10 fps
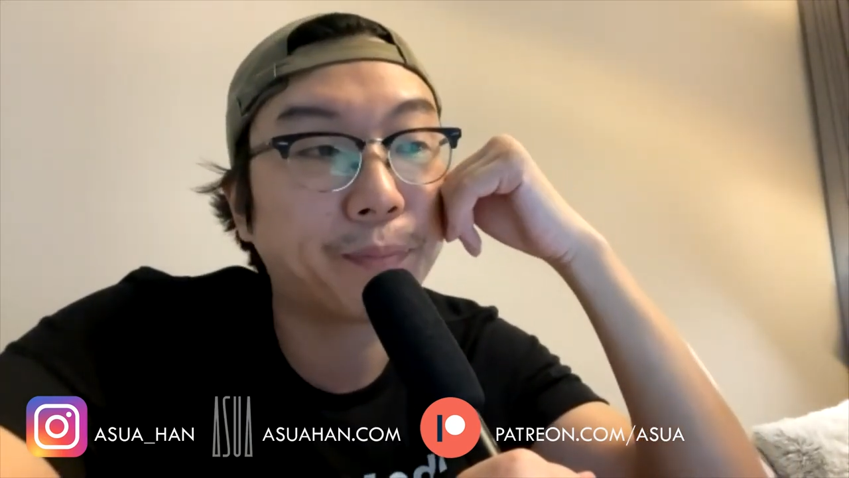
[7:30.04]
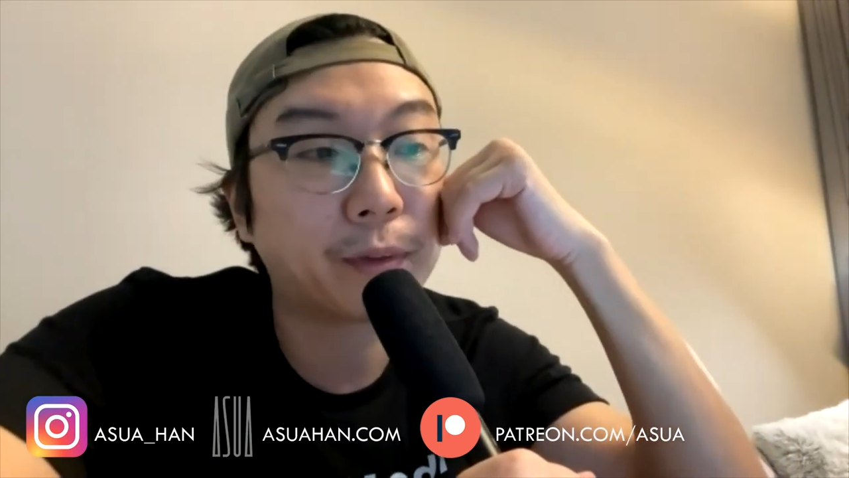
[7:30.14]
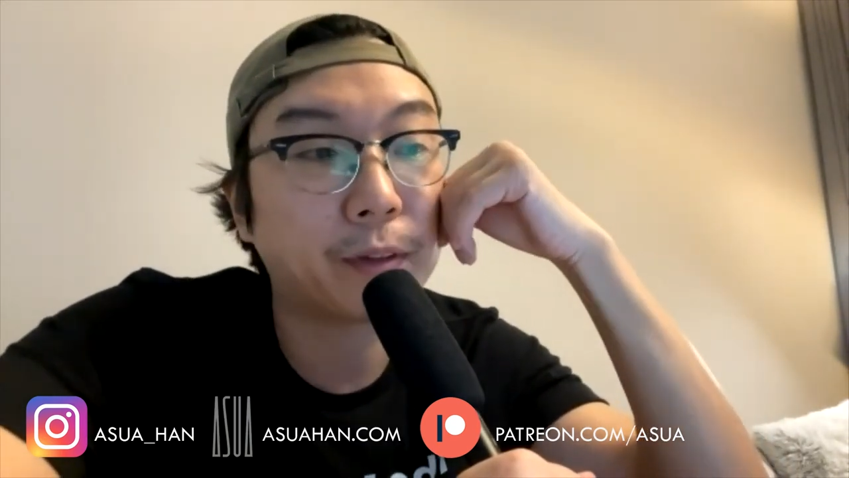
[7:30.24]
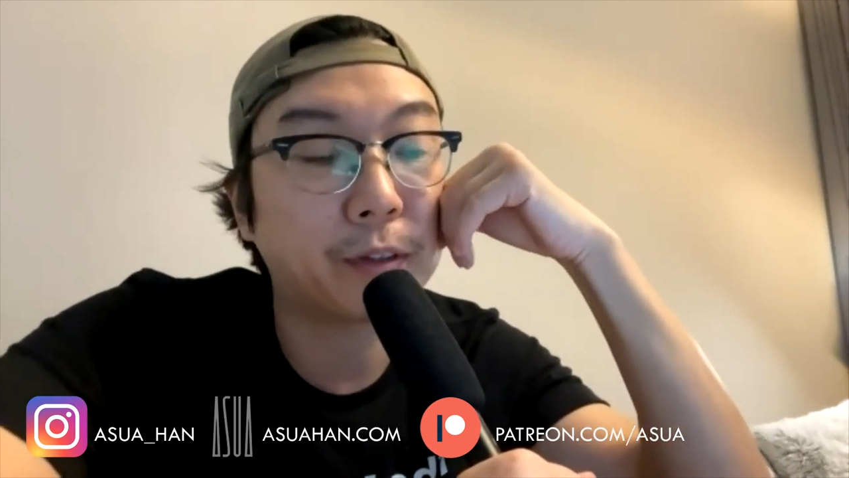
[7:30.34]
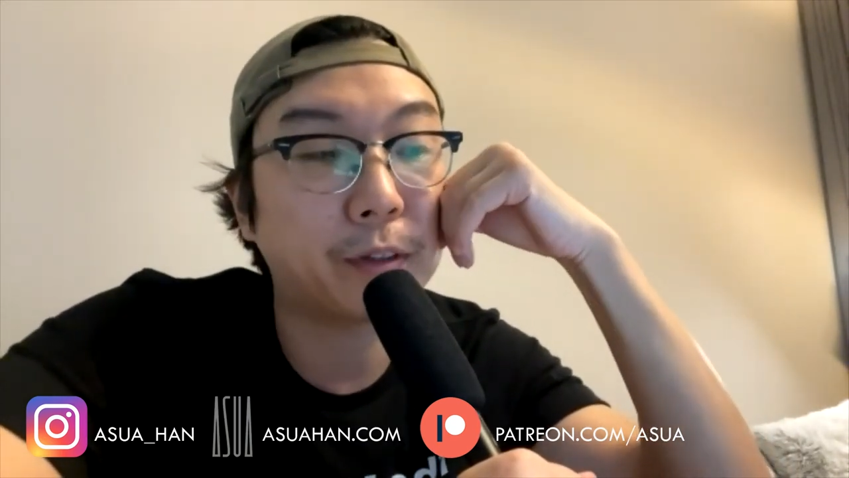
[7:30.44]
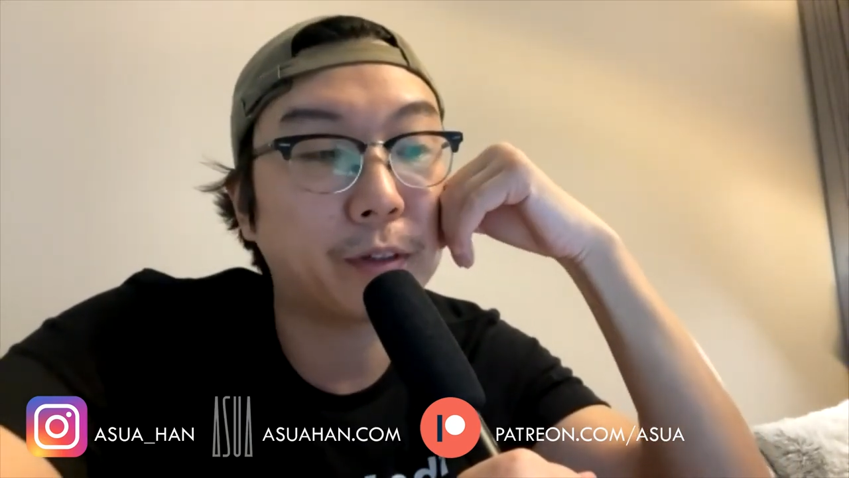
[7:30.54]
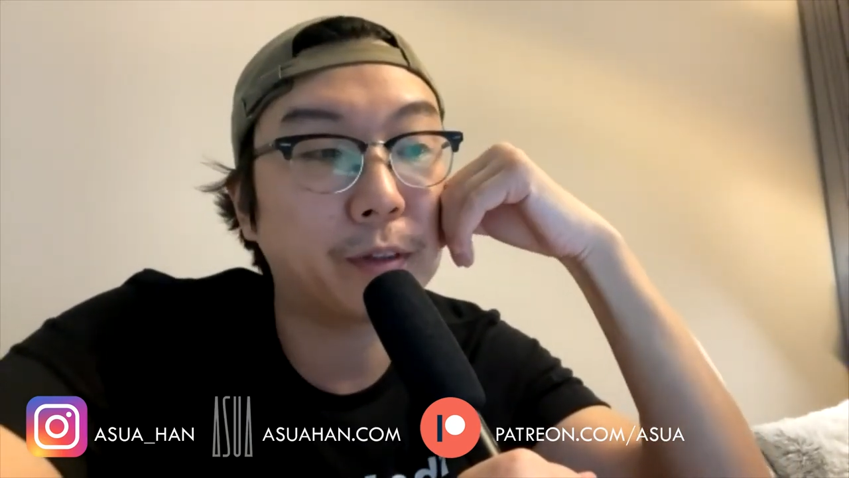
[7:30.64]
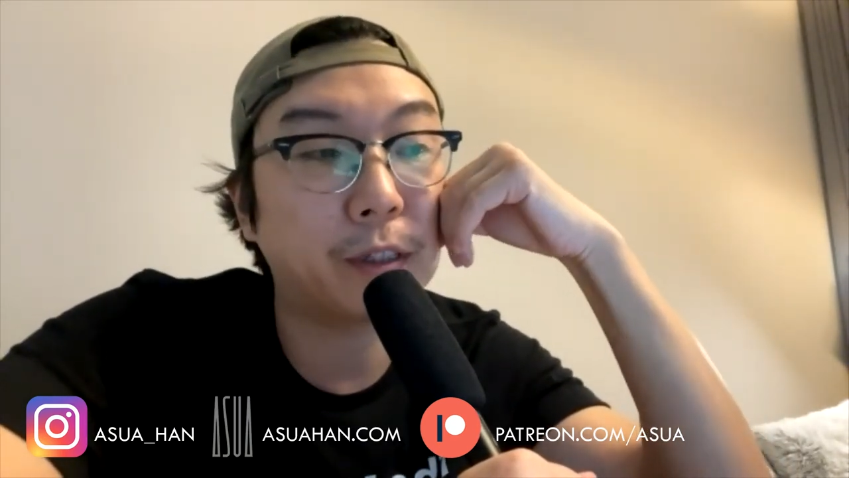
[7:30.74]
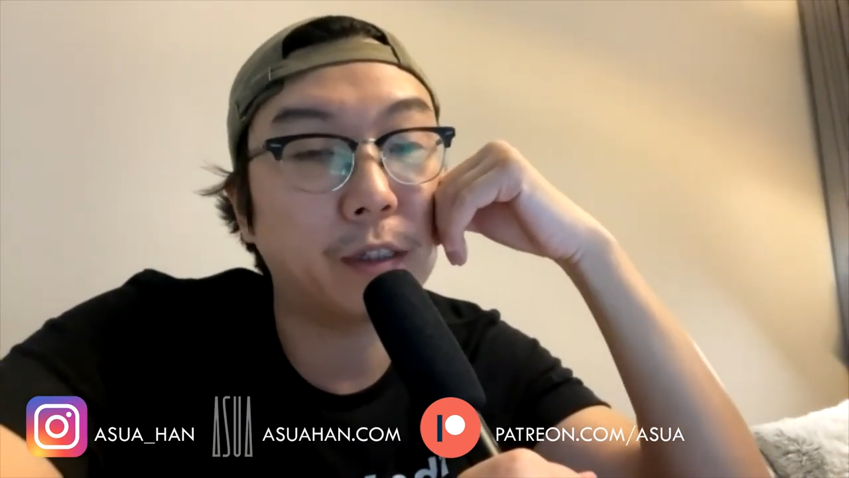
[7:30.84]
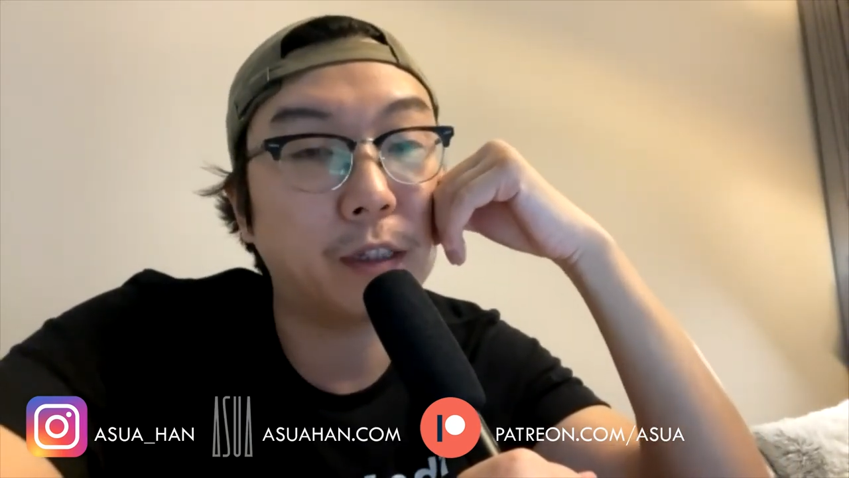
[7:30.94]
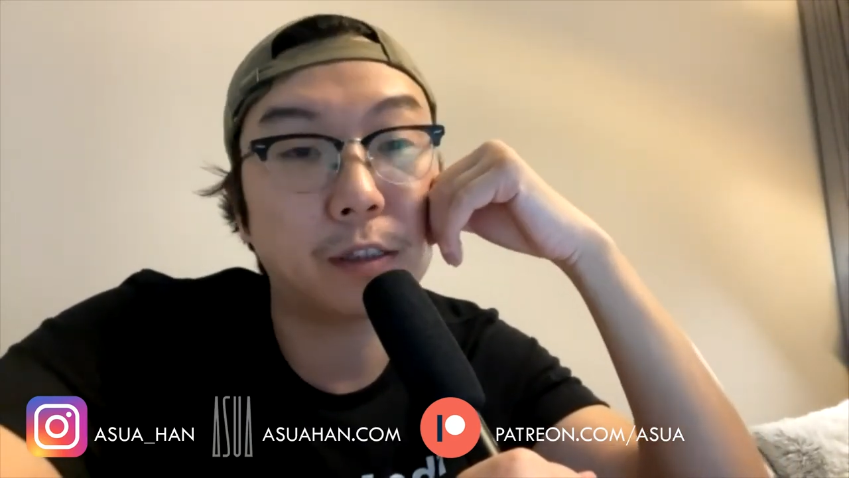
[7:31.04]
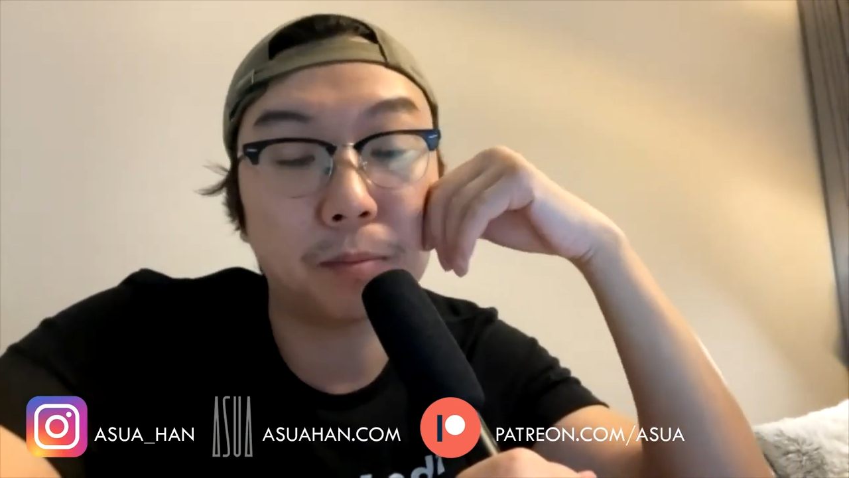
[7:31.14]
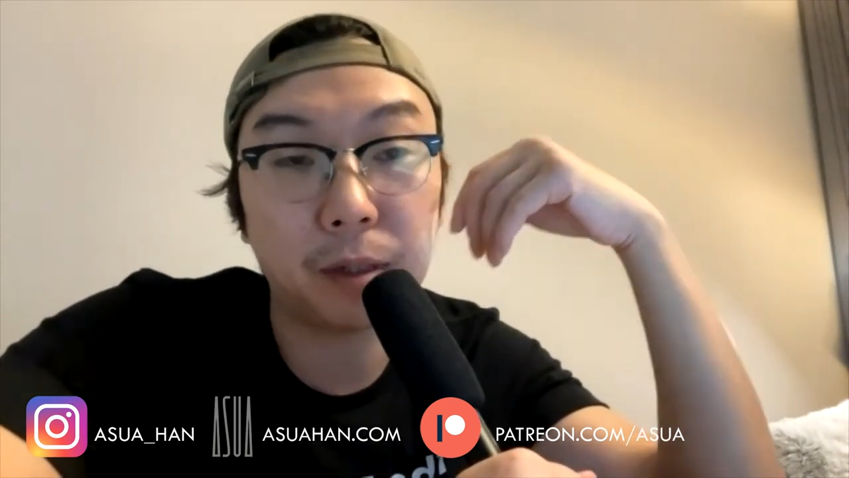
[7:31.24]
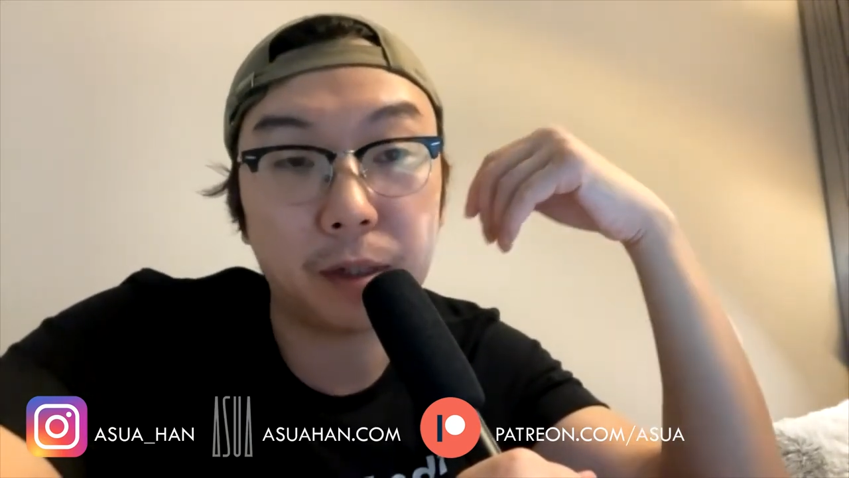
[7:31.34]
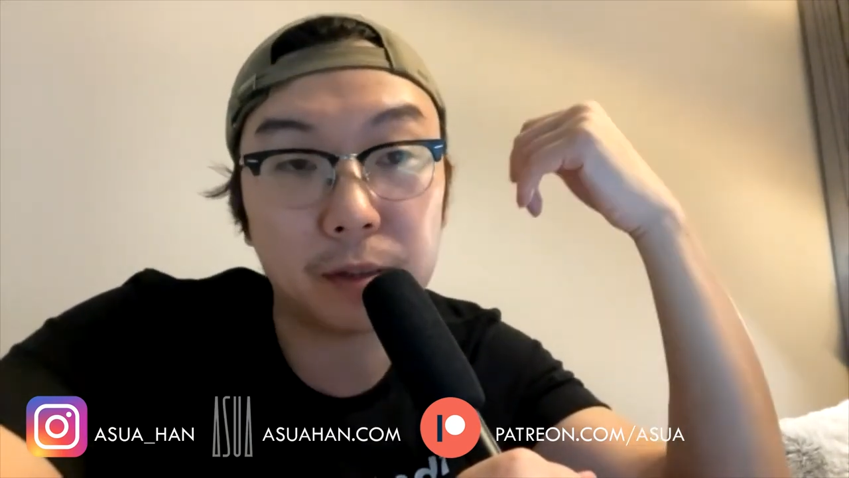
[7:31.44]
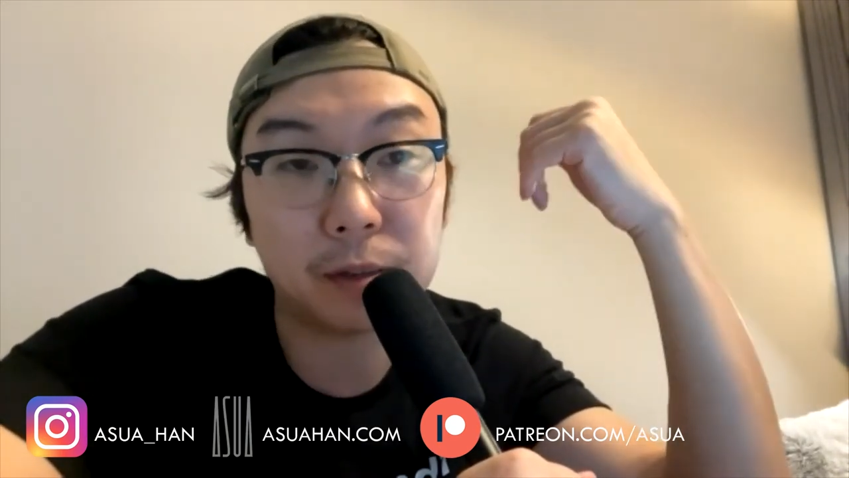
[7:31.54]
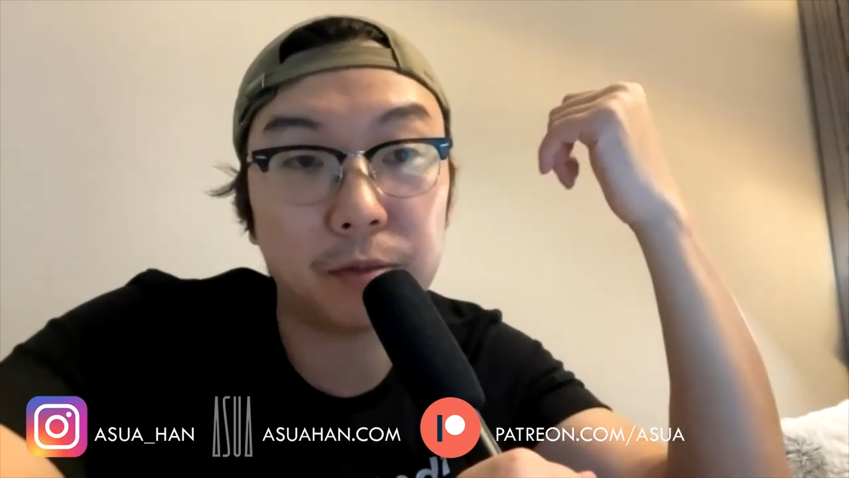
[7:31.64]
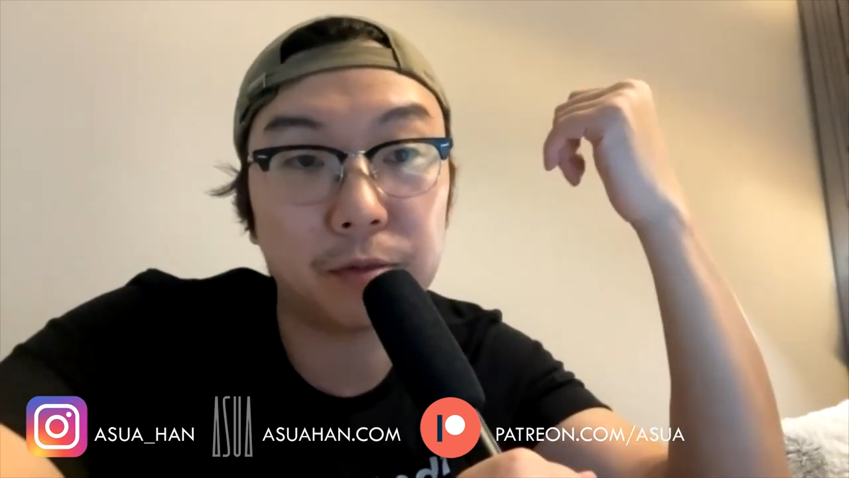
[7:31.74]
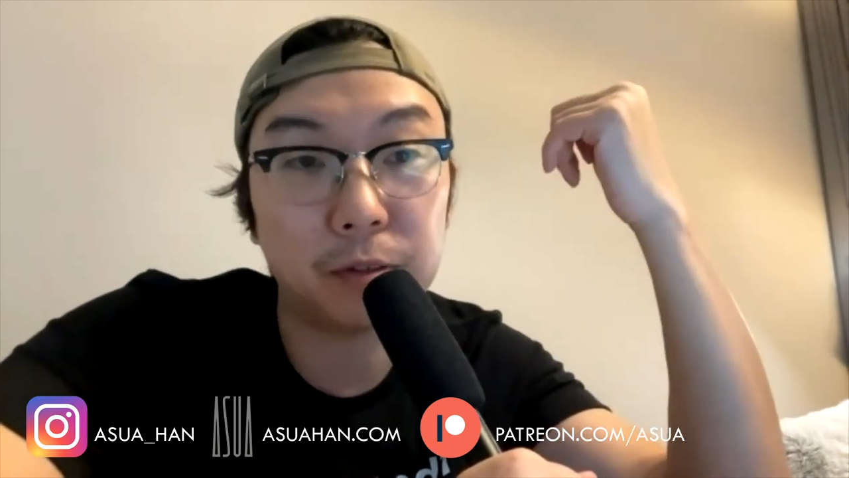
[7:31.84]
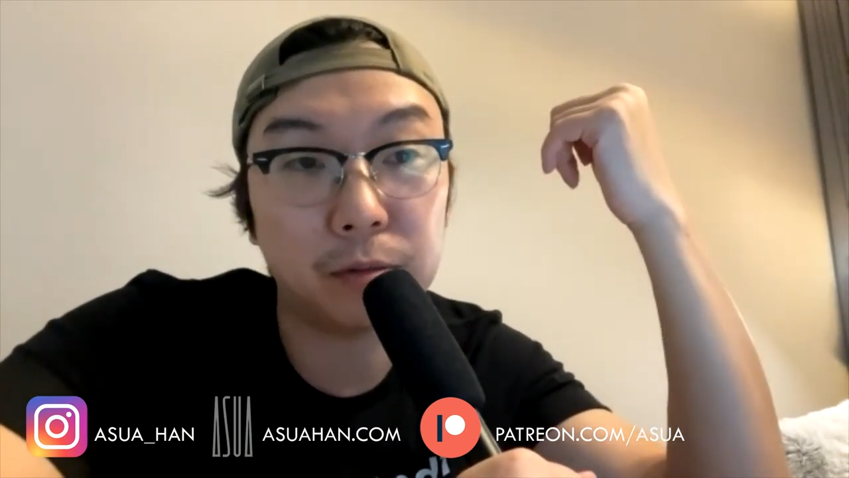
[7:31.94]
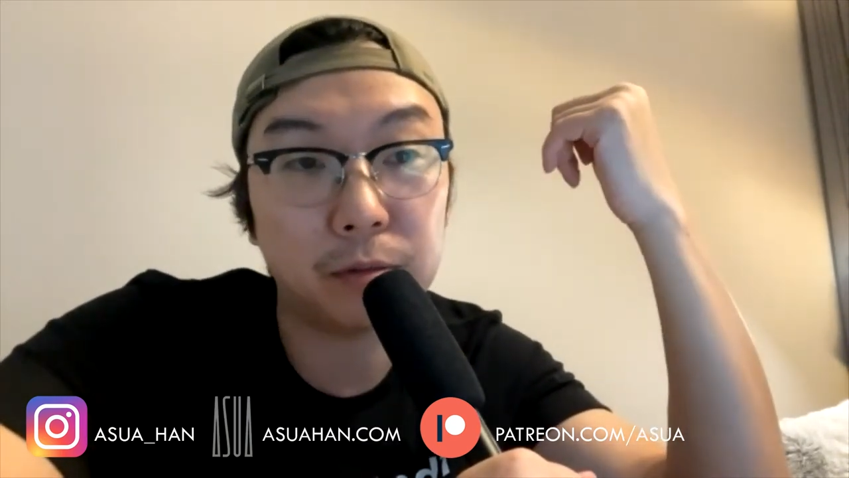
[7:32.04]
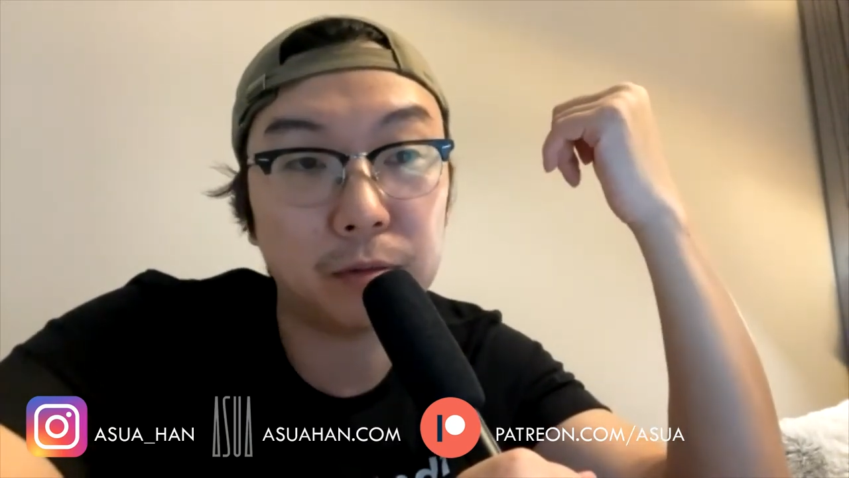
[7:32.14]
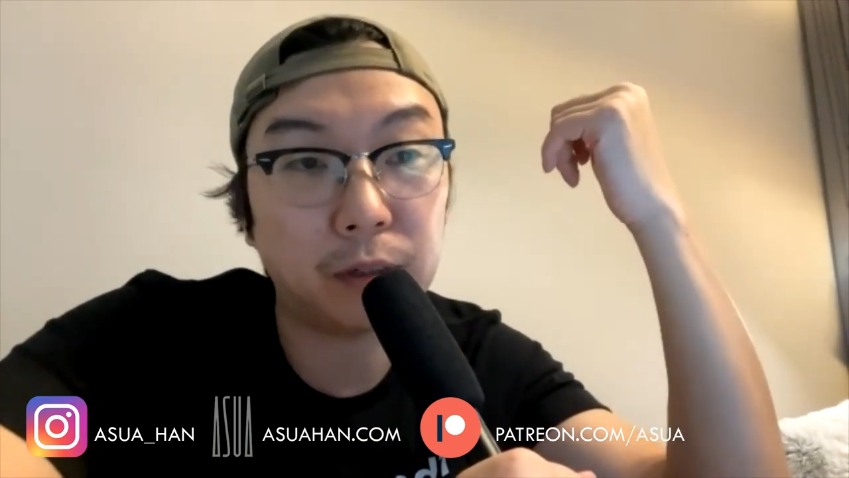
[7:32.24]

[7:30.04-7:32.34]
so yeah, that's a plus if you